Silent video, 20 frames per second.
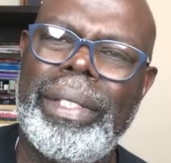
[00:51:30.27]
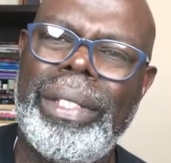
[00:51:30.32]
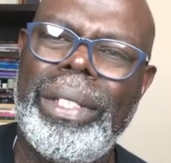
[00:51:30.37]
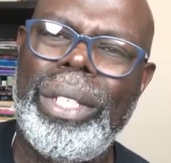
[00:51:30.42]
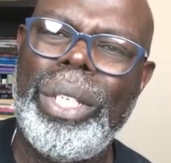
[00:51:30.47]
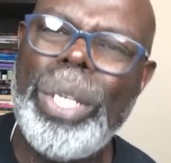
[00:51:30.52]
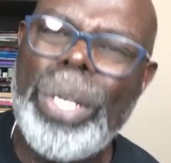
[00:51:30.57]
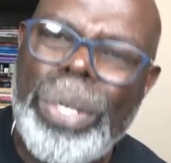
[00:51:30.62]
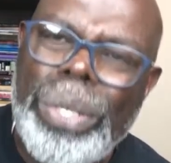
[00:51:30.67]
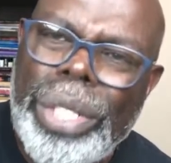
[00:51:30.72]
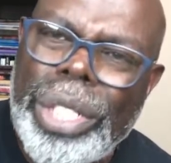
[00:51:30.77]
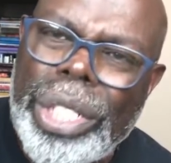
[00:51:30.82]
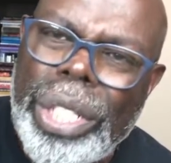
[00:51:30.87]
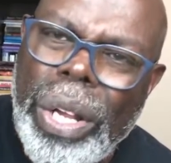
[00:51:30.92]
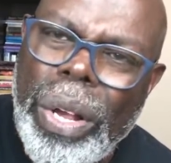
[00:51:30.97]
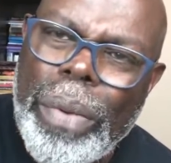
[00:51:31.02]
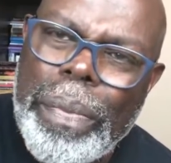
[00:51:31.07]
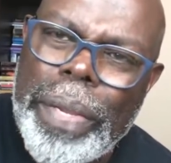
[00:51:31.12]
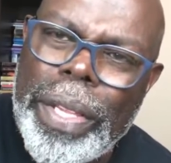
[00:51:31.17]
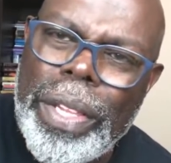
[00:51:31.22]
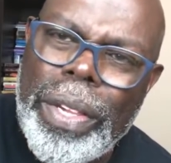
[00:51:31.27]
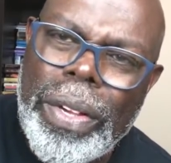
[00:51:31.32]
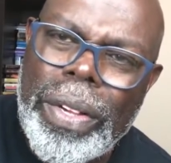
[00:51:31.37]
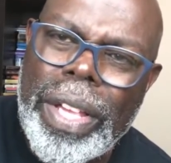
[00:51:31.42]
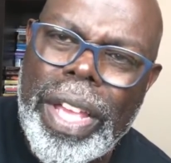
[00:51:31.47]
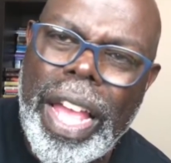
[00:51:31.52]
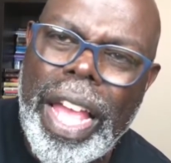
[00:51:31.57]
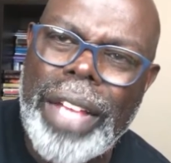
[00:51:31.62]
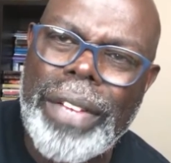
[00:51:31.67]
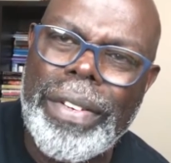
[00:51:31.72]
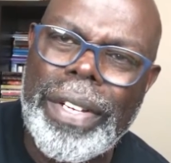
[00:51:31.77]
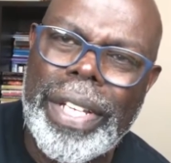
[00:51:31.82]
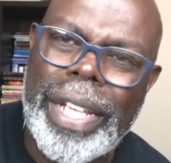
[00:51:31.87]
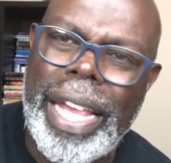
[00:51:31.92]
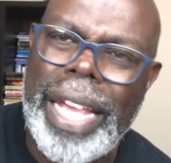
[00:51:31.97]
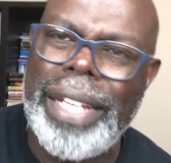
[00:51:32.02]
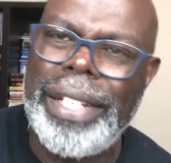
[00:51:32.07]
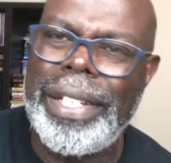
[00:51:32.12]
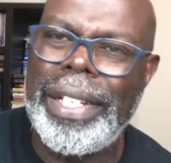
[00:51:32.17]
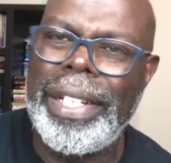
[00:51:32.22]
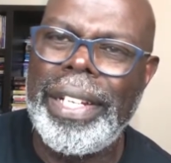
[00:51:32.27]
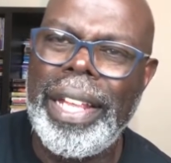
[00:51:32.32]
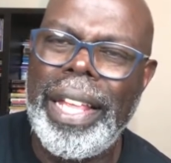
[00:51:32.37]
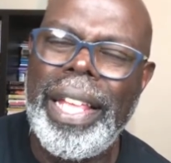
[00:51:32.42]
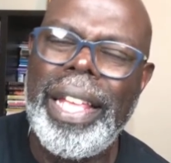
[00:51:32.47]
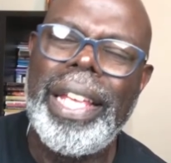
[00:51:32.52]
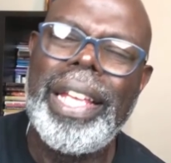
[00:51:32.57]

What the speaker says: You show me your congregation,